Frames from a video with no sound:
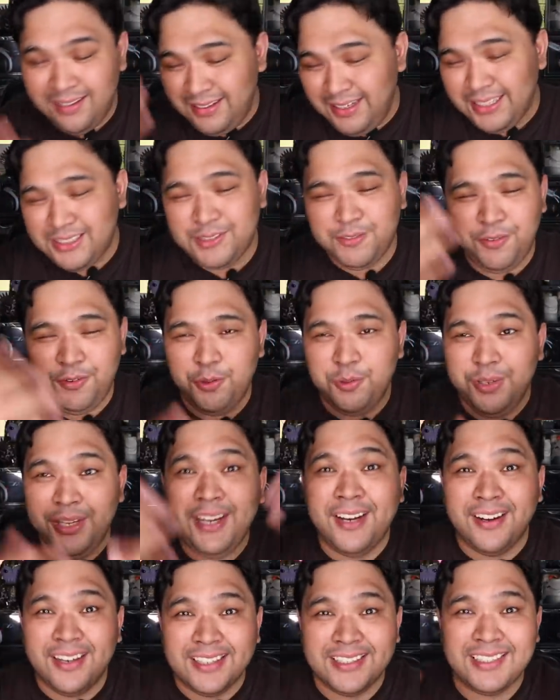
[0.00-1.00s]
next few
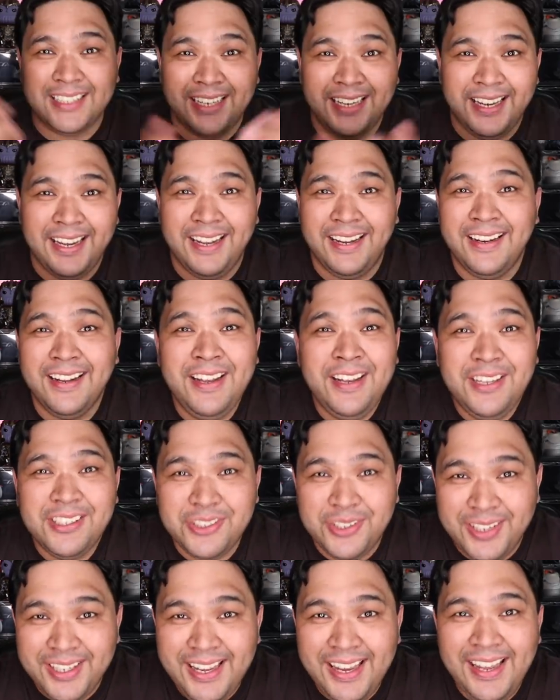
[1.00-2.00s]
years ahead.
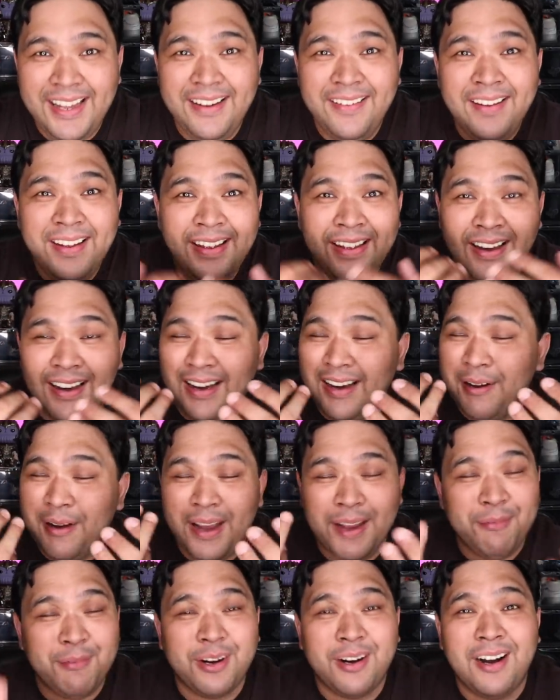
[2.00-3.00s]
So again, uh,
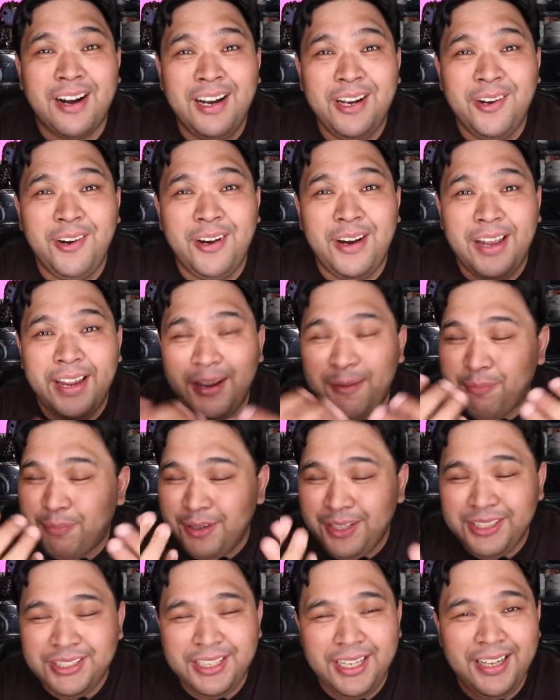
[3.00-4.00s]
I'm Carlo. I
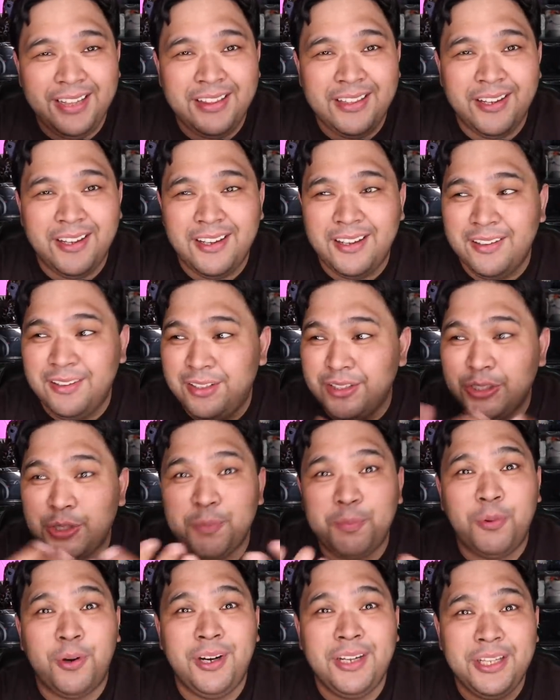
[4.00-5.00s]
appreciate the, the
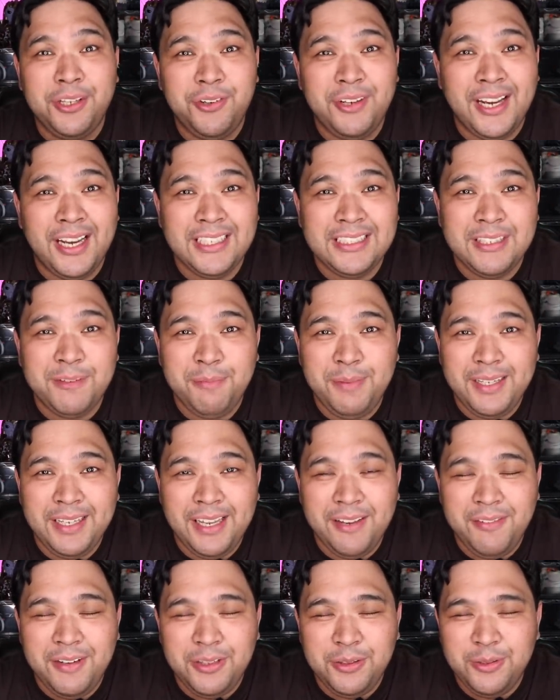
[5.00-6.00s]
support that you guys have been
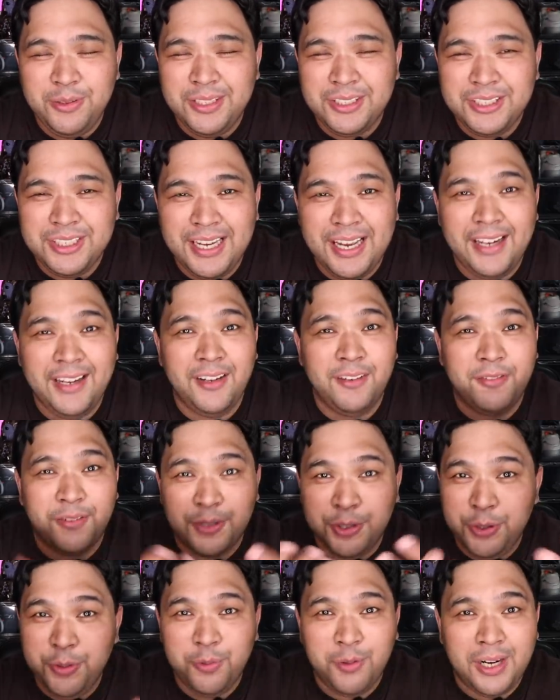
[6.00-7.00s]
giving to the channel
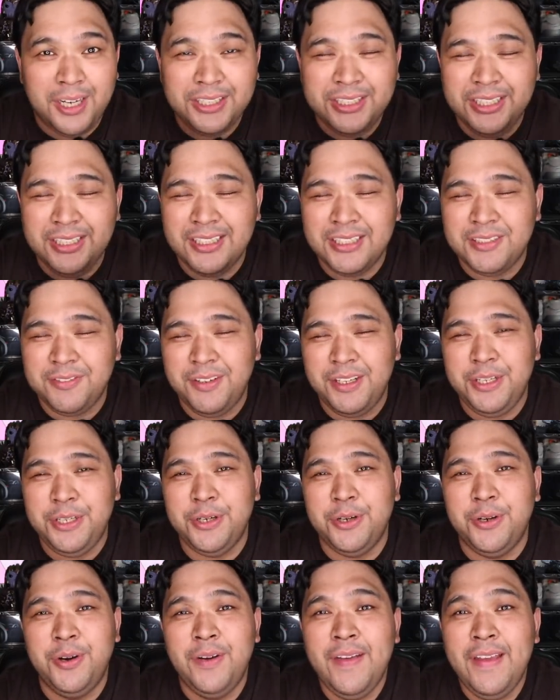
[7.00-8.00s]
for you watching this
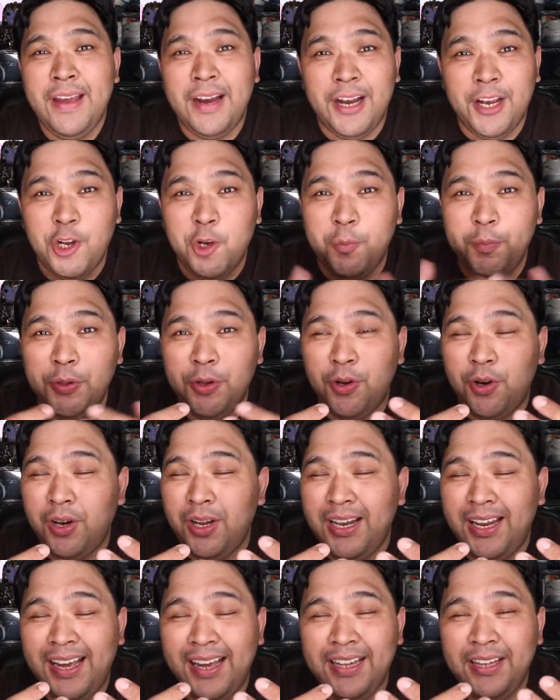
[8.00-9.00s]
video. I hope you
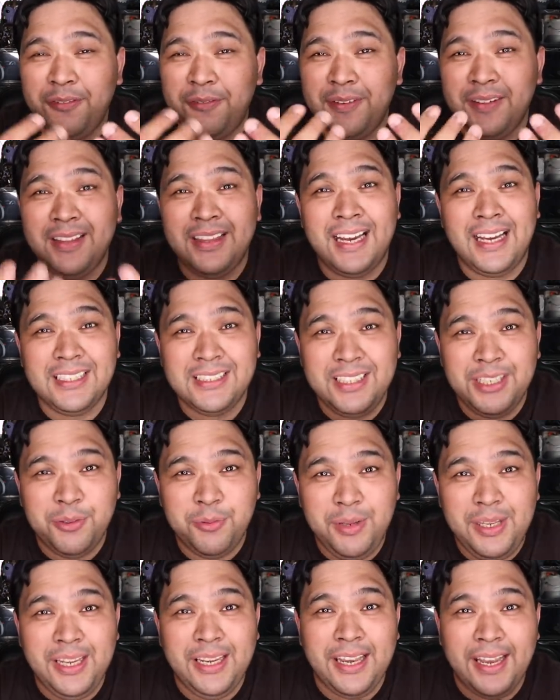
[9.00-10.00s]
all had a
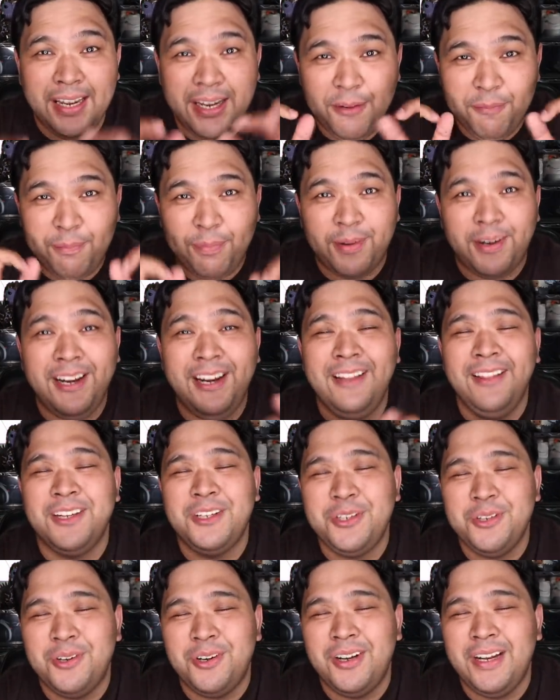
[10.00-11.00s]
fantastic week and I pray
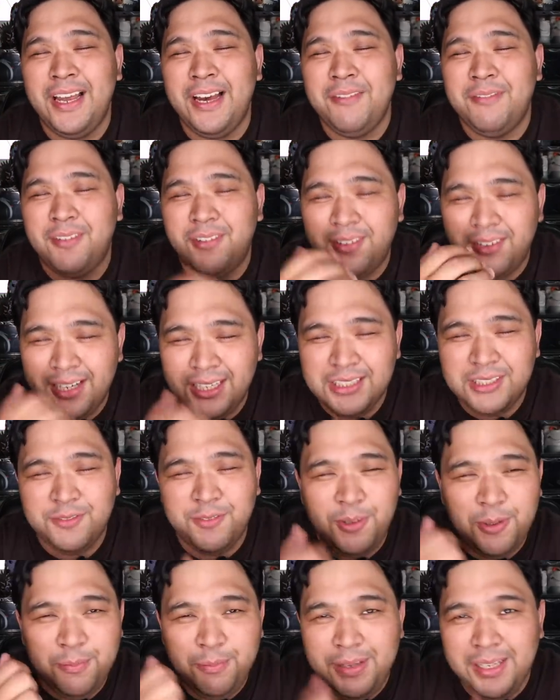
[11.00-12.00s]
that you all have a
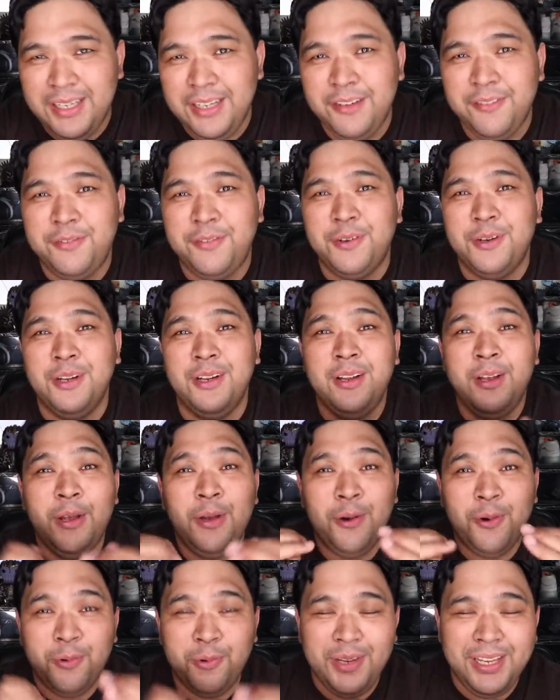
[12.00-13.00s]
restful, meaningful
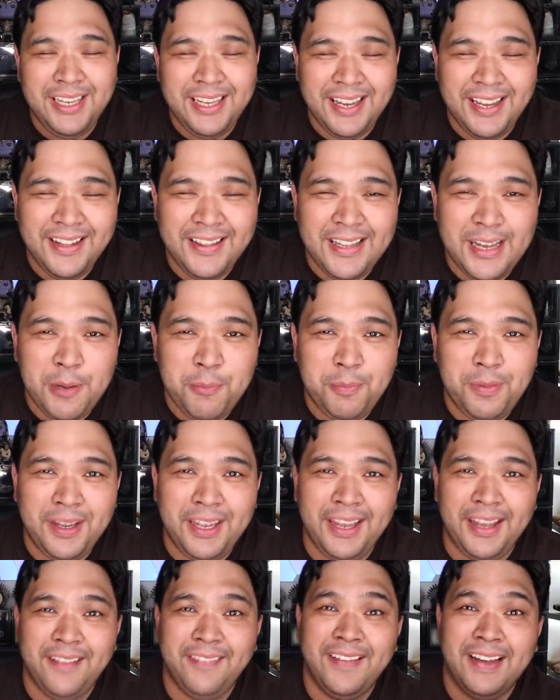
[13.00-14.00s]
weekend up
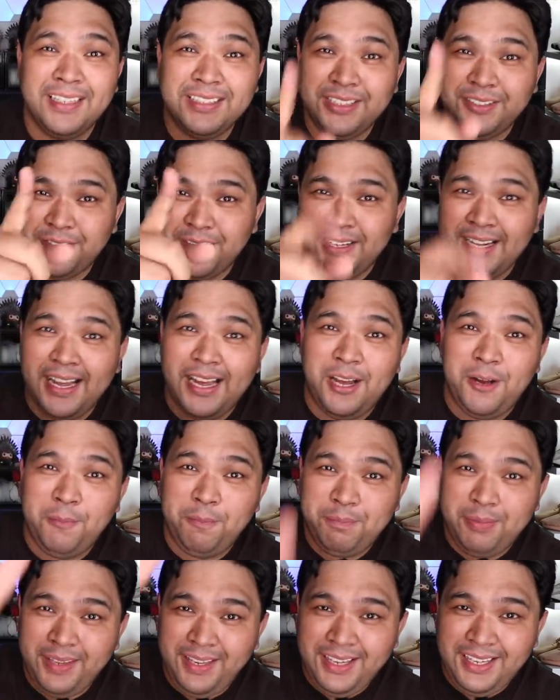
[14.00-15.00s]
ahead. That's it for now.
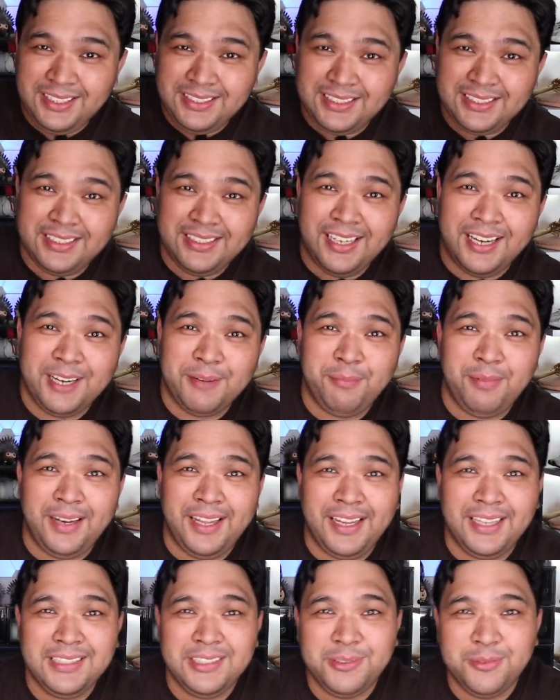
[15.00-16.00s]
Peace. God
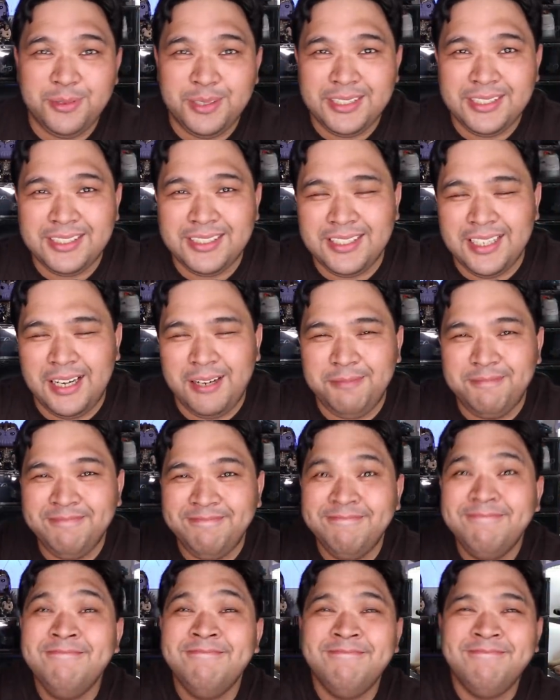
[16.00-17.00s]
bless. What's up?